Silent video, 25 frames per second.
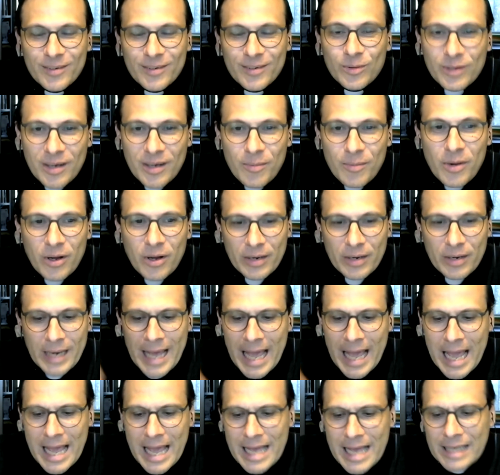come on.
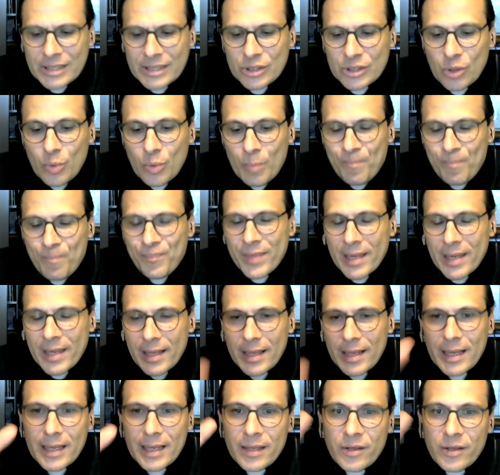So
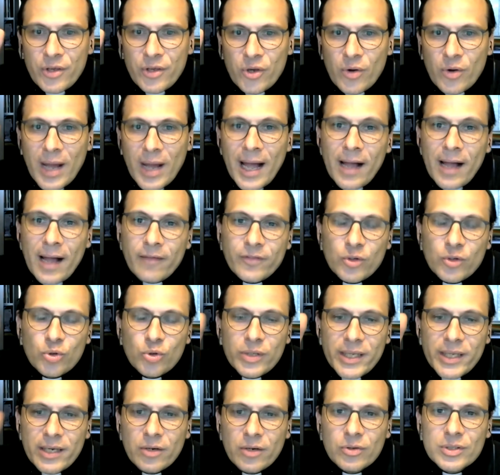you have to
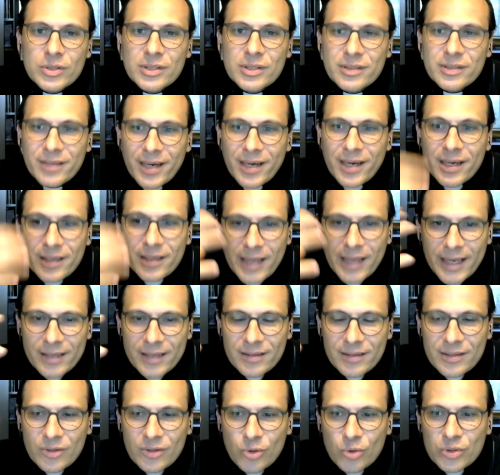deconstruct and
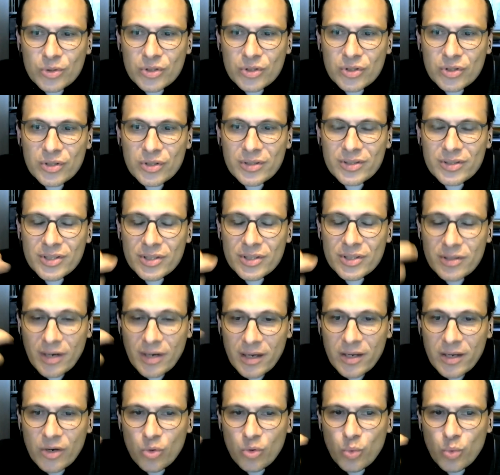to
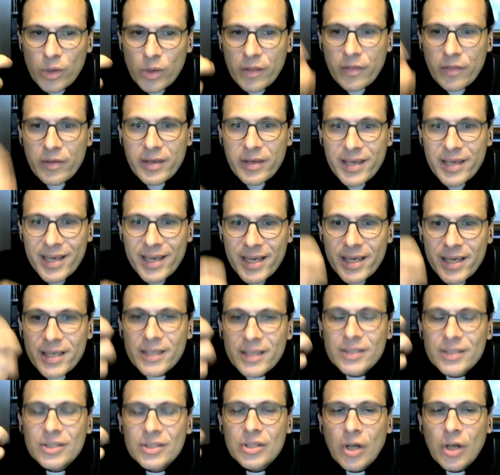struggle with
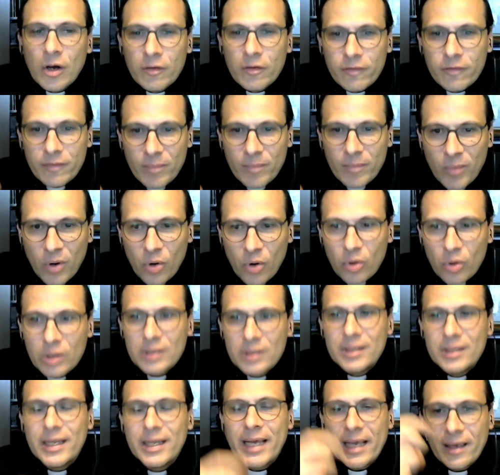years of
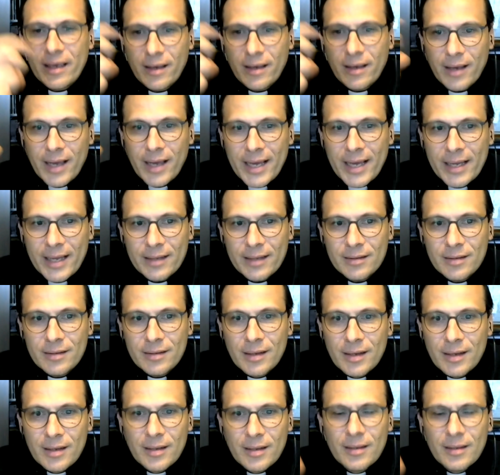molding and
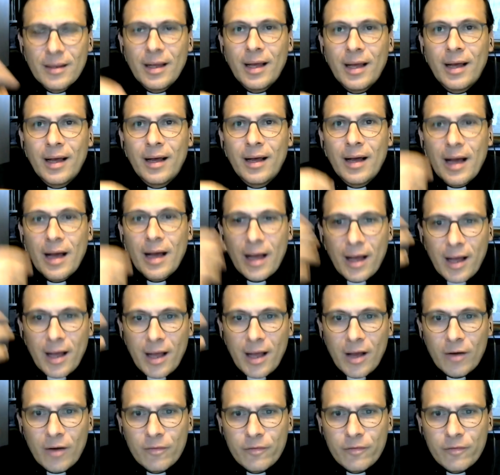
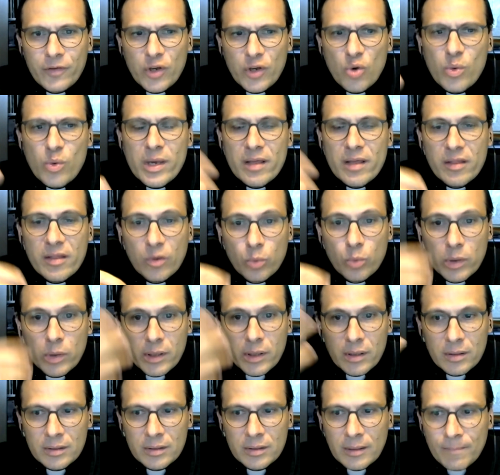of viewing the
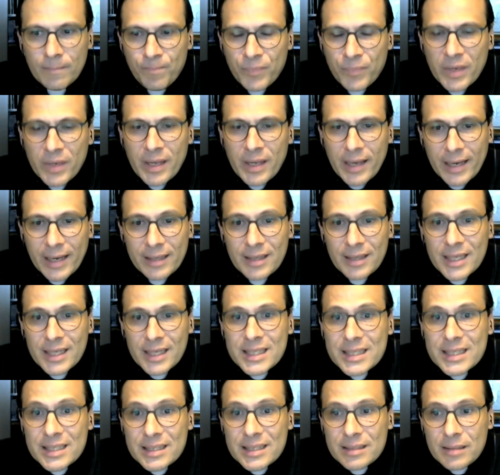world. And
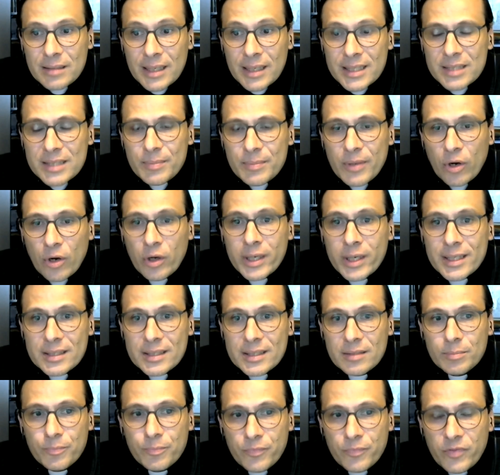let's be
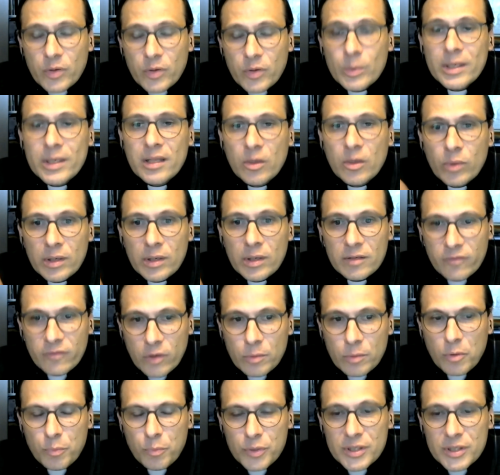honest, viewing the world
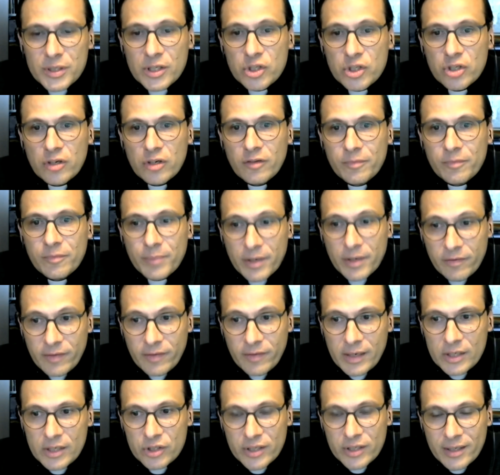from a position of
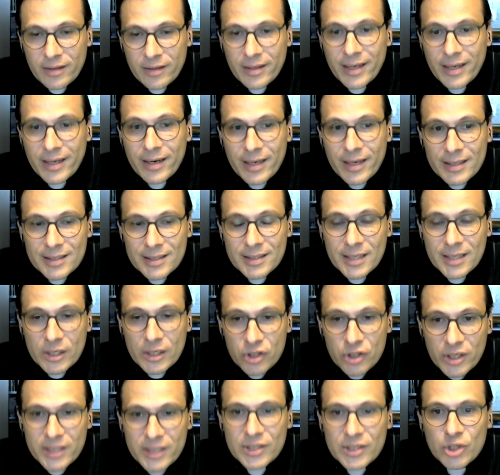privilege, and then as
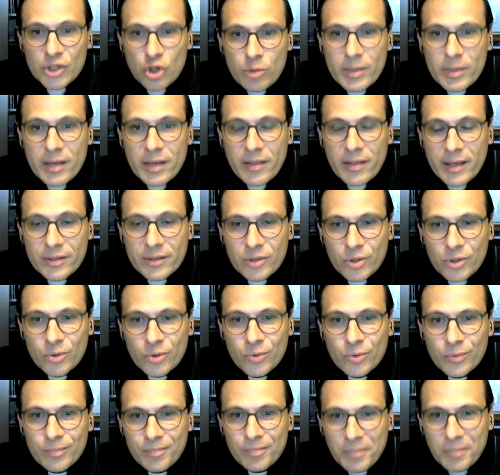such assuming that
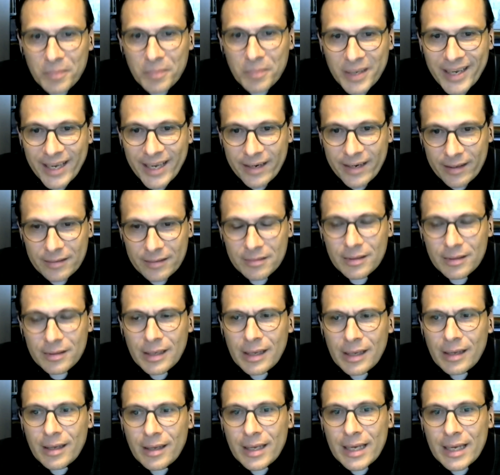you get it,
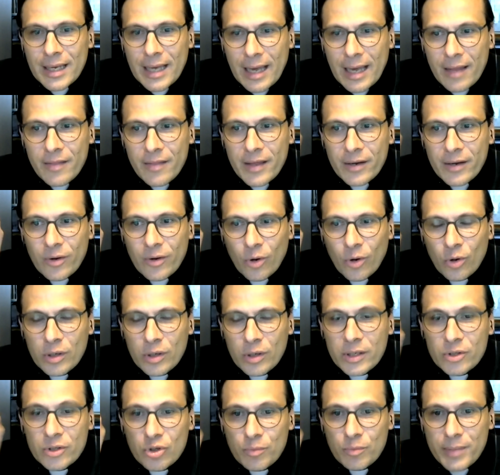and then
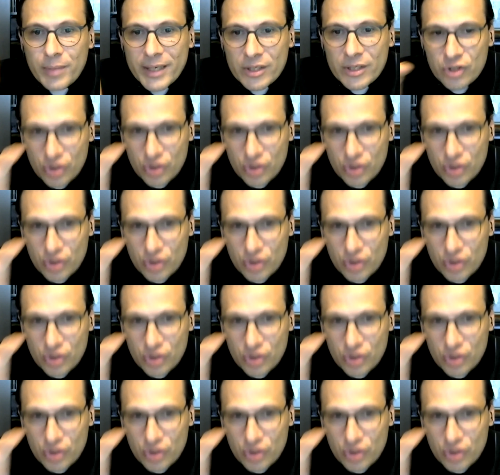only to be